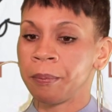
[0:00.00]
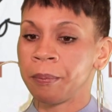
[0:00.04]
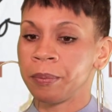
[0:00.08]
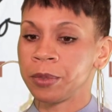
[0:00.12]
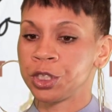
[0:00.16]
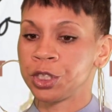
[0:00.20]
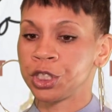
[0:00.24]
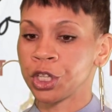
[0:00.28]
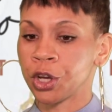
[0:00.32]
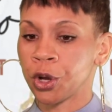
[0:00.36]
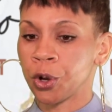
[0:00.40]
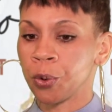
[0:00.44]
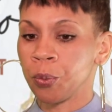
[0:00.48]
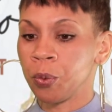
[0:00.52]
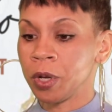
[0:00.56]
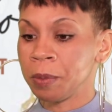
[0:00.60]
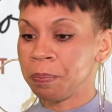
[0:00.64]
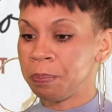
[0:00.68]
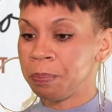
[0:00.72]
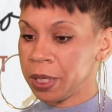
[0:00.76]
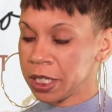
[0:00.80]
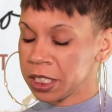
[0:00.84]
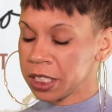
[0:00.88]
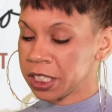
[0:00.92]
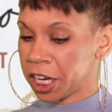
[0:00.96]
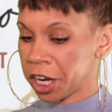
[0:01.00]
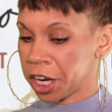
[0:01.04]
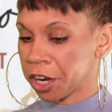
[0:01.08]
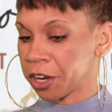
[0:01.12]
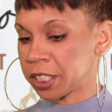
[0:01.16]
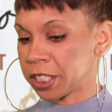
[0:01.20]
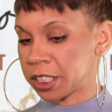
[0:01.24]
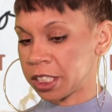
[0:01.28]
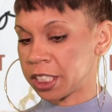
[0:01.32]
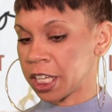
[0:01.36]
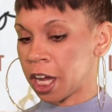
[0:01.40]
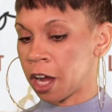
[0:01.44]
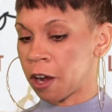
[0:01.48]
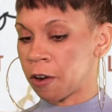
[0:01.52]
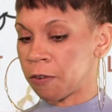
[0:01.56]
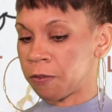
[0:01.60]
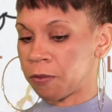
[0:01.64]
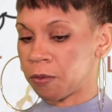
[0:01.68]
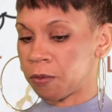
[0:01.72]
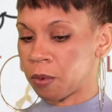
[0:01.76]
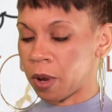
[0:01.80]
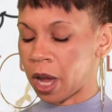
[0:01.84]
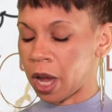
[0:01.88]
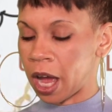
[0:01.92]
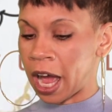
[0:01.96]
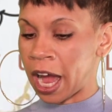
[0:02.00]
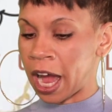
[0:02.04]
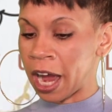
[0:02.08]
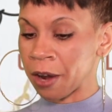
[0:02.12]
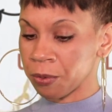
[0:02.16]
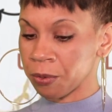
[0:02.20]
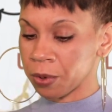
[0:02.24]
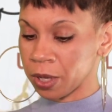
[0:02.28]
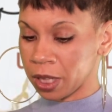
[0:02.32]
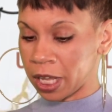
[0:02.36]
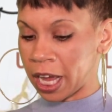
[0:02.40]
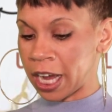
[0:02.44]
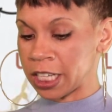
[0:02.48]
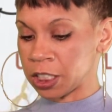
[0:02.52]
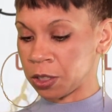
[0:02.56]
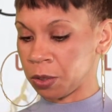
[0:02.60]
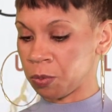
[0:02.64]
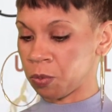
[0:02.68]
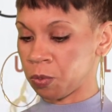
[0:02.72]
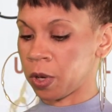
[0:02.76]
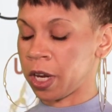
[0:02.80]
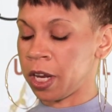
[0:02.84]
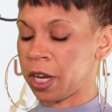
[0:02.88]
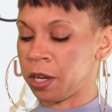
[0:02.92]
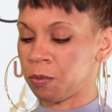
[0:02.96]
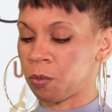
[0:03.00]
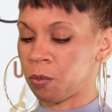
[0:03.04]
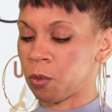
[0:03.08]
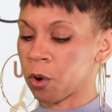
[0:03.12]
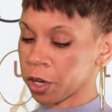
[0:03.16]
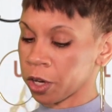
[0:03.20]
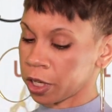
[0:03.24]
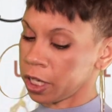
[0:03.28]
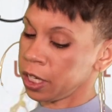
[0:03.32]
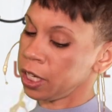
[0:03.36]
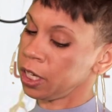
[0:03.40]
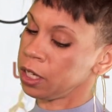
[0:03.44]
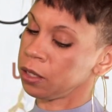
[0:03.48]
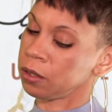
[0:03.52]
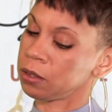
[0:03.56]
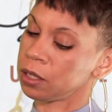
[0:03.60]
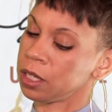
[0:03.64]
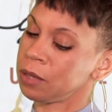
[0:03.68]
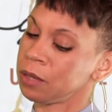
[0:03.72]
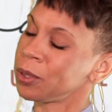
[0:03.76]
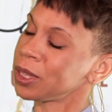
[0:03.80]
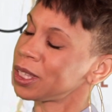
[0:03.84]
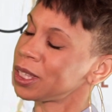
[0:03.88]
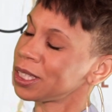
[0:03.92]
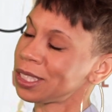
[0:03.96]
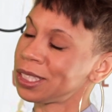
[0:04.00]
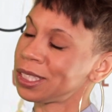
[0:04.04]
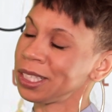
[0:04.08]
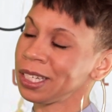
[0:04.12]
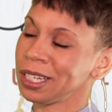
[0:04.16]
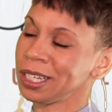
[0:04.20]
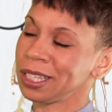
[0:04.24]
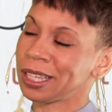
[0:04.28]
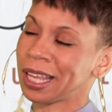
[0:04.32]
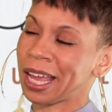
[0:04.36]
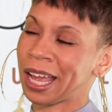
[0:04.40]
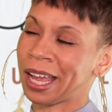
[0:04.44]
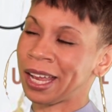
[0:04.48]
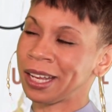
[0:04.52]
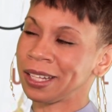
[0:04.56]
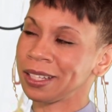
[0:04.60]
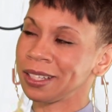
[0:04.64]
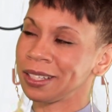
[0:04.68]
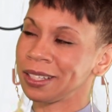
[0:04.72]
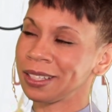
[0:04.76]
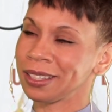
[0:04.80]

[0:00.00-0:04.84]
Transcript: So with Bizcare itself, I realized in working with the city that